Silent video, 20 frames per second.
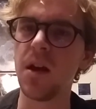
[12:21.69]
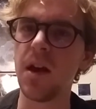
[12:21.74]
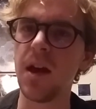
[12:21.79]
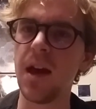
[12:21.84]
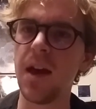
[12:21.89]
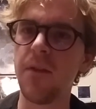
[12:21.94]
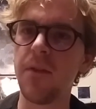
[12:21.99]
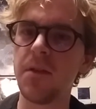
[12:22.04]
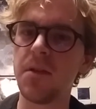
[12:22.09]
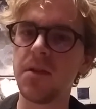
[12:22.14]

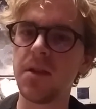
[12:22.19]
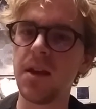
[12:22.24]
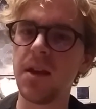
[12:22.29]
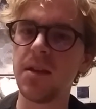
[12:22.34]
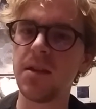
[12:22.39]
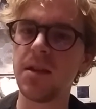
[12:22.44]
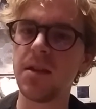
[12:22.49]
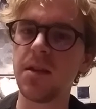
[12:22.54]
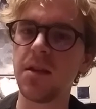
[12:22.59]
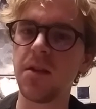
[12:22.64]
if it's
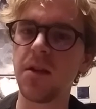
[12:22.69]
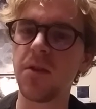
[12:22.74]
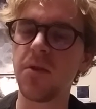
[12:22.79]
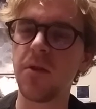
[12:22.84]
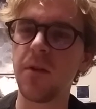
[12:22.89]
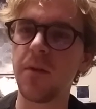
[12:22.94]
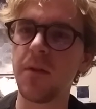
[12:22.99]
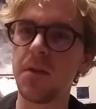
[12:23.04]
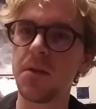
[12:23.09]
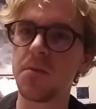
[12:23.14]
this, it's another
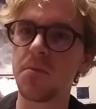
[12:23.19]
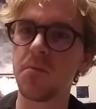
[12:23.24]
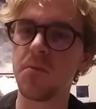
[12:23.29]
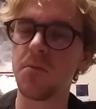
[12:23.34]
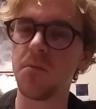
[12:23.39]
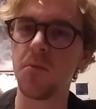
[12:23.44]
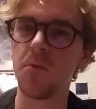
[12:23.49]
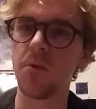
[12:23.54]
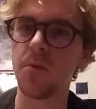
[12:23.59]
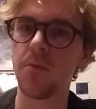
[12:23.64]
if it's
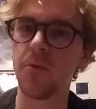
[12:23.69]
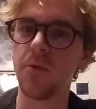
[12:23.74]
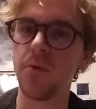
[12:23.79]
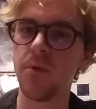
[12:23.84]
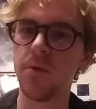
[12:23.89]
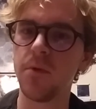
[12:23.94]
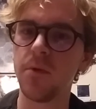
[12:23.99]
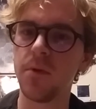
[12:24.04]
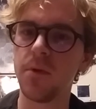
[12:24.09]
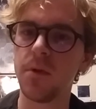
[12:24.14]
more
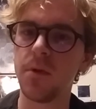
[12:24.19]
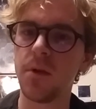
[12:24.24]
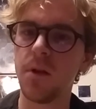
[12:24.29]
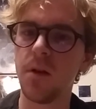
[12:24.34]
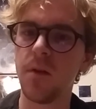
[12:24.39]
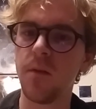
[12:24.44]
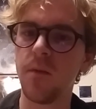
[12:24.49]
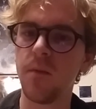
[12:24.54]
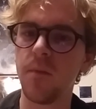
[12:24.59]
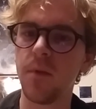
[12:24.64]
important
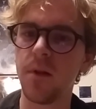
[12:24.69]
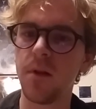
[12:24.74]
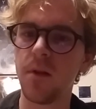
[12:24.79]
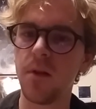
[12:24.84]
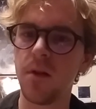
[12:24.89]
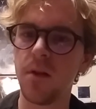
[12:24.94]
stuff, but